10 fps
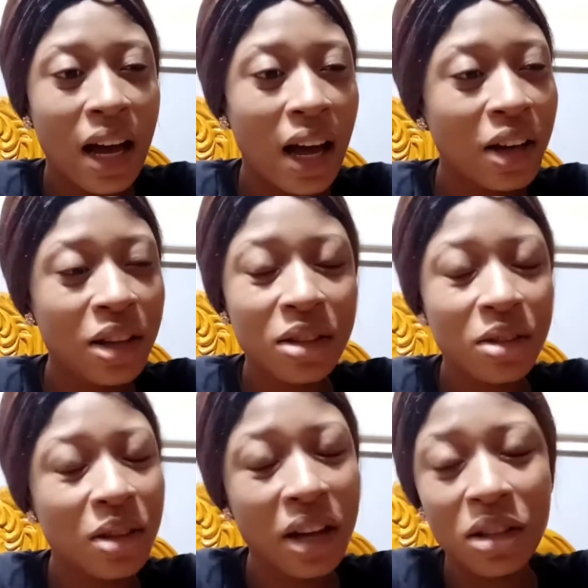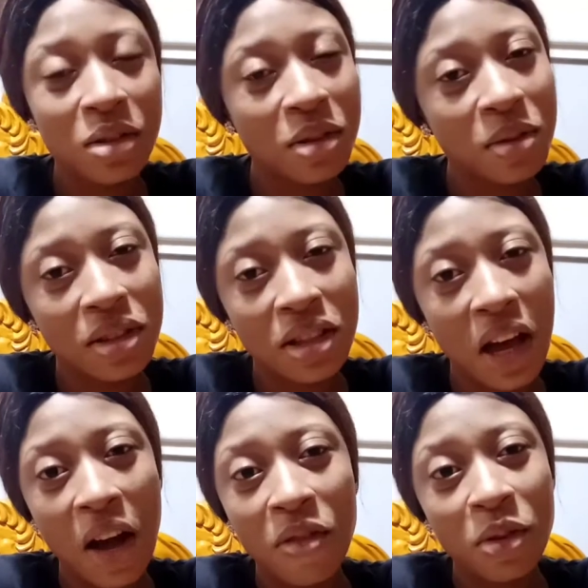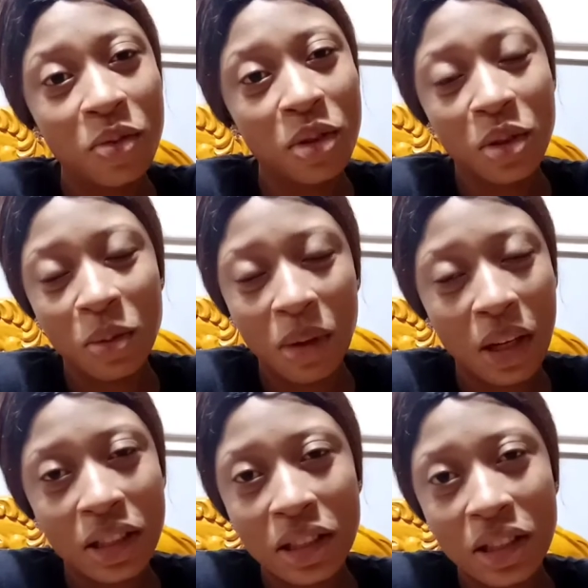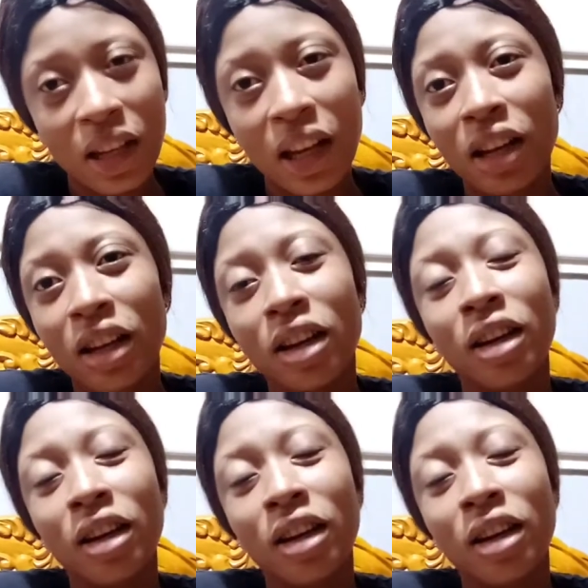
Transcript: I didn't do it. I have no video planned. Like,